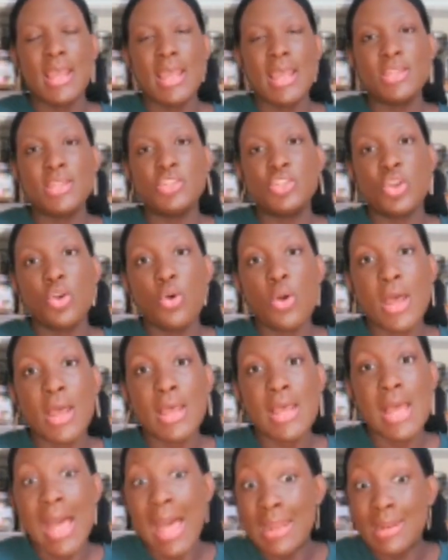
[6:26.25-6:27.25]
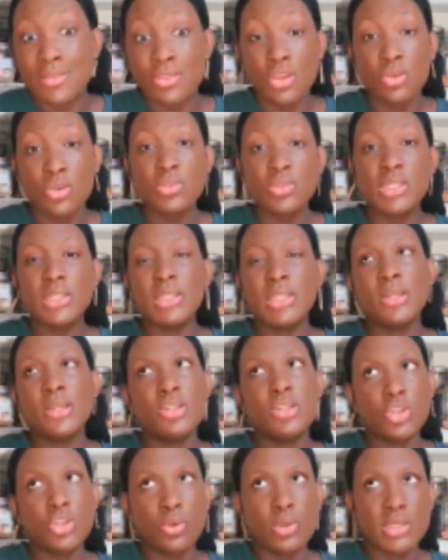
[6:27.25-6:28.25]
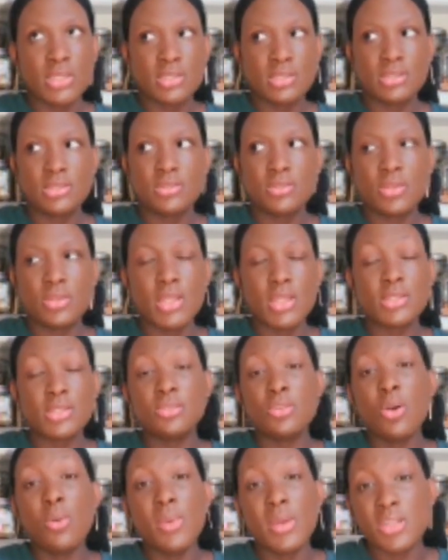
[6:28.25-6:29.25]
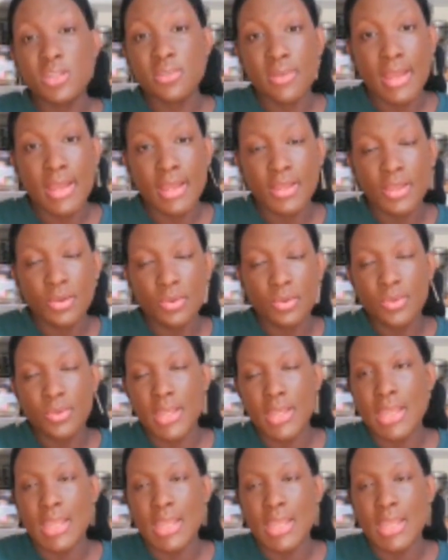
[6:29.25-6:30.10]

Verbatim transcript: And so I added those in there. So it's it's so much value,